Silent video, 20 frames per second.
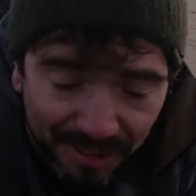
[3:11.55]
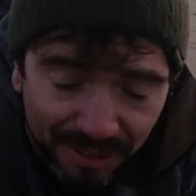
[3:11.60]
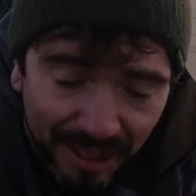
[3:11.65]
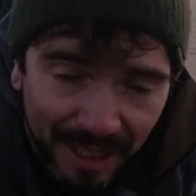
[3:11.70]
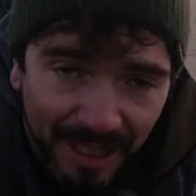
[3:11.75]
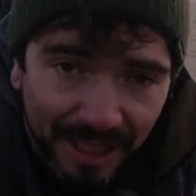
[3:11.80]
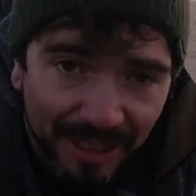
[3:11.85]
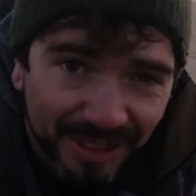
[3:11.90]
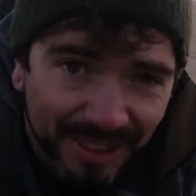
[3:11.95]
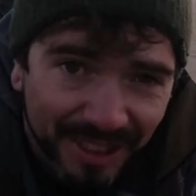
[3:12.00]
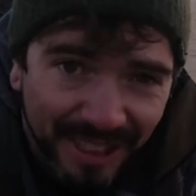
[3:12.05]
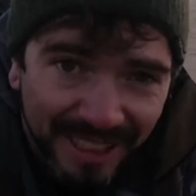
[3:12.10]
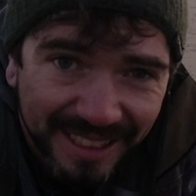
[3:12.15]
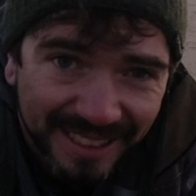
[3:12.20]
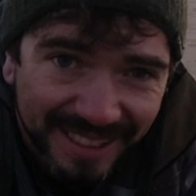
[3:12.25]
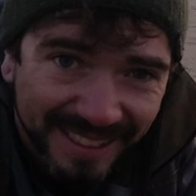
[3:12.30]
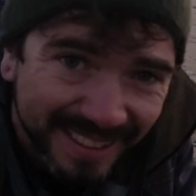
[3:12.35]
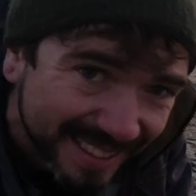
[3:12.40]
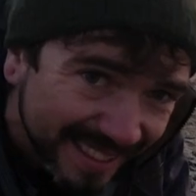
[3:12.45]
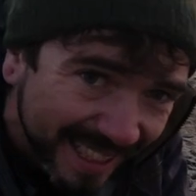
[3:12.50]
around
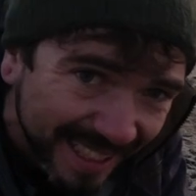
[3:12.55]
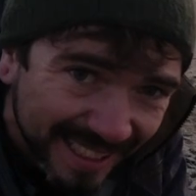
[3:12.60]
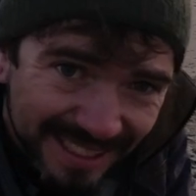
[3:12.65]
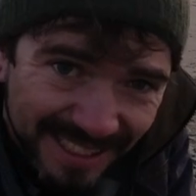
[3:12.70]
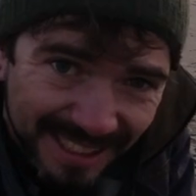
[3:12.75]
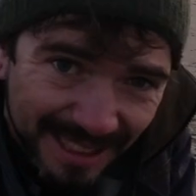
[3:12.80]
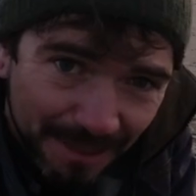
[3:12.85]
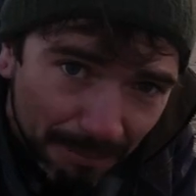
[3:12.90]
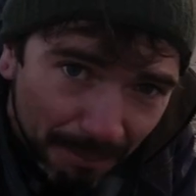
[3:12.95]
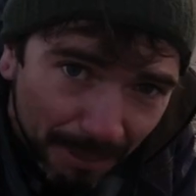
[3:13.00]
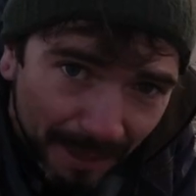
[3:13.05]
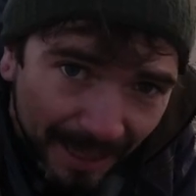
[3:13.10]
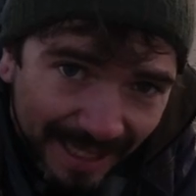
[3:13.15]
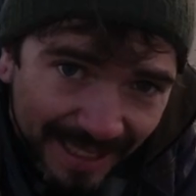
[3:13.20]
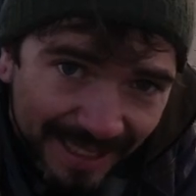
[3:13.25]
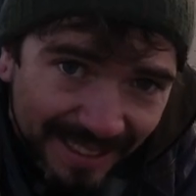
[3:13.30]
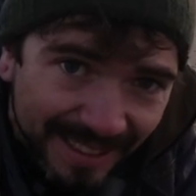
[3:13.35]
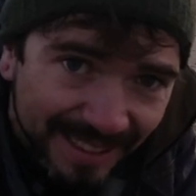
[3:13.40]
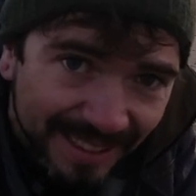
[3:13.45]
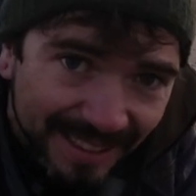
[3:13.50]
getting sand in
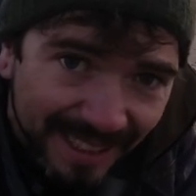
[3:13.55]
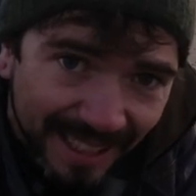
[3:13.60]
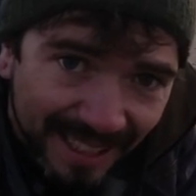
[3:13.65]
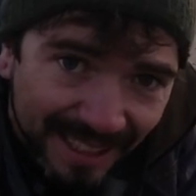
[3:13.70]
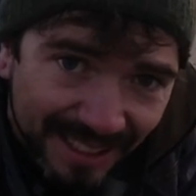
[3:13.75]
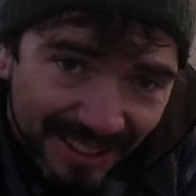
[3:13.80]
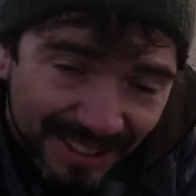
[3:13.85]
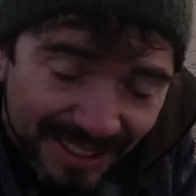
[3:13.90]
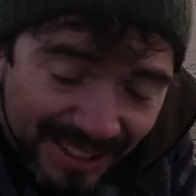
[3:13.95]
places that it